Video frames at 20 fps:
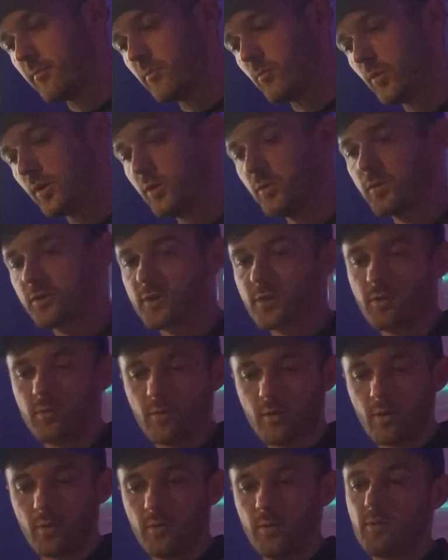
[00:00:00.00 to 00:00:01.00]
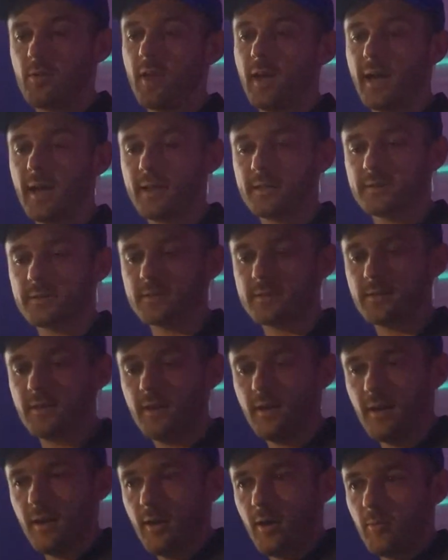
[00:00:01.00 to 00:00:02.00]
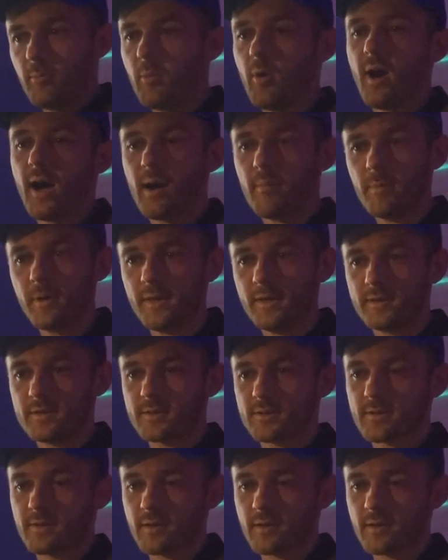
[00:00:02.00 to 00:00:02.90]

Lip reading: We also know that Mohammed